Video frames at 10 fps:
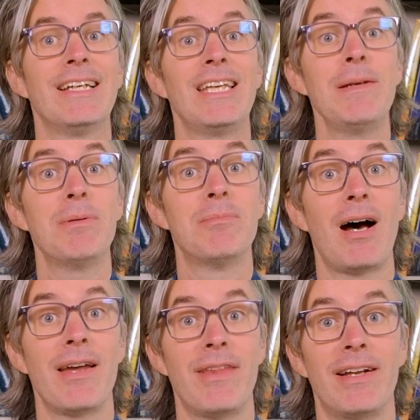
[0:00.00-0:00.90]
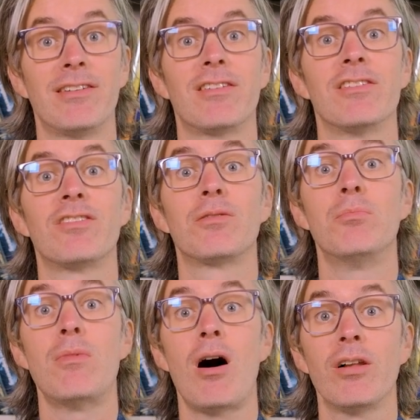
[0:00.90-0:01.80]
keep in mind that it's the
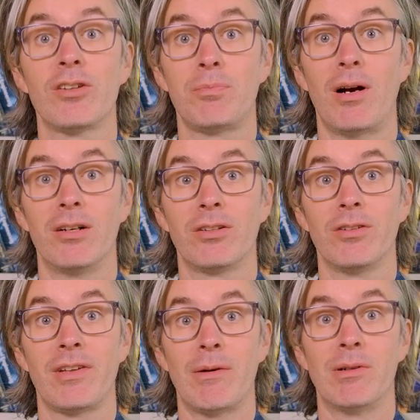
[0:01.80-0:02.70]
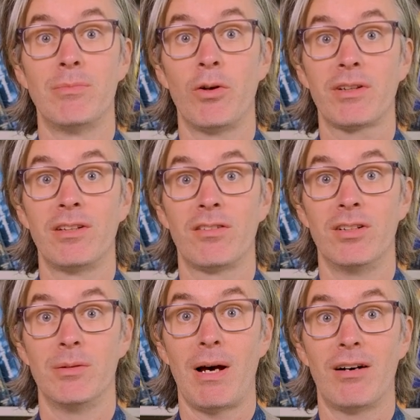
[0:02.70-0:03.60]
smallest particles that we're most
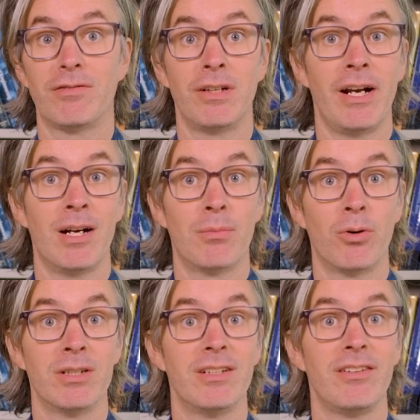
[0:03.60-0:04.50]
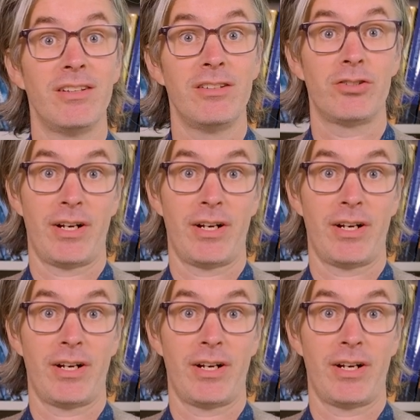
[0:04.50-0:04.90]
concerned about for airborne disease